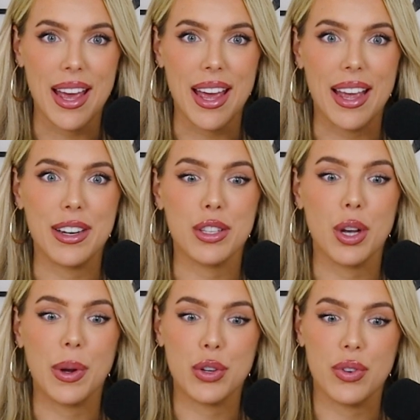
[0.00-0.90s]
And
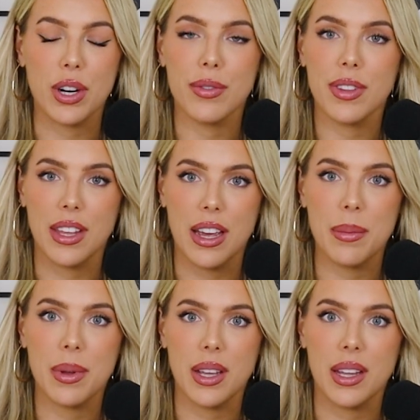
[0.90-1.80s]
so a trigger for
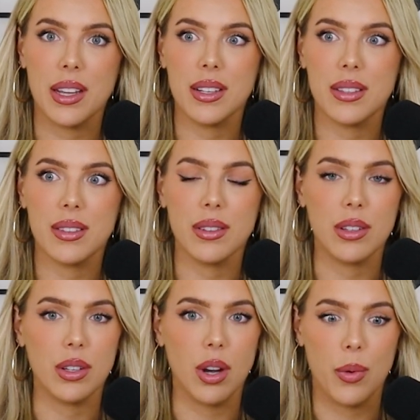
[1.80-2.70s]
them is
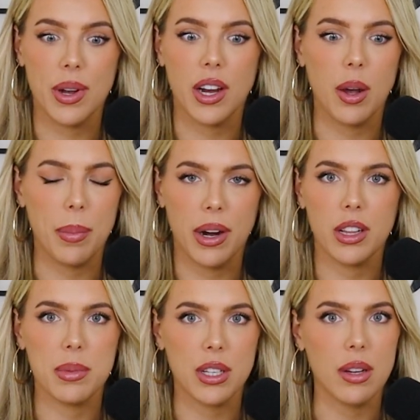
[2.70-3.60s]
going and comparing
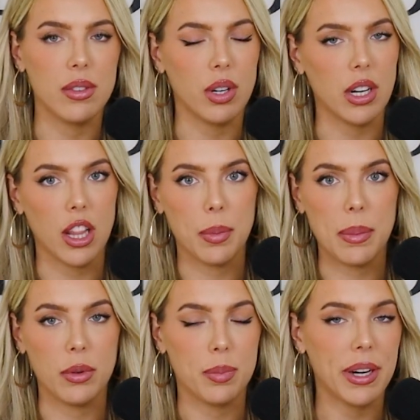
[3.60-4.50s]
themselves, looking at other
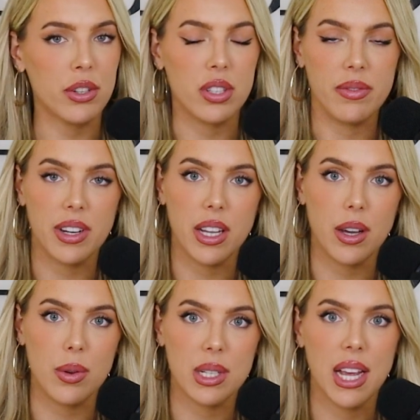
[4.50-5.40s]
people's pictures and
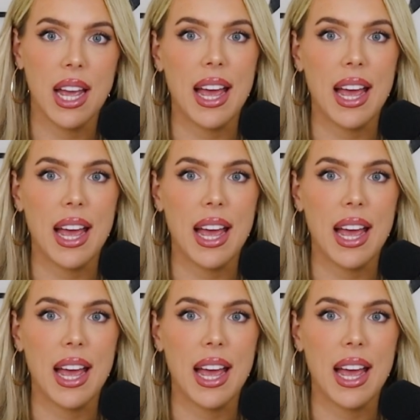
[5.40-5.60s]
videos,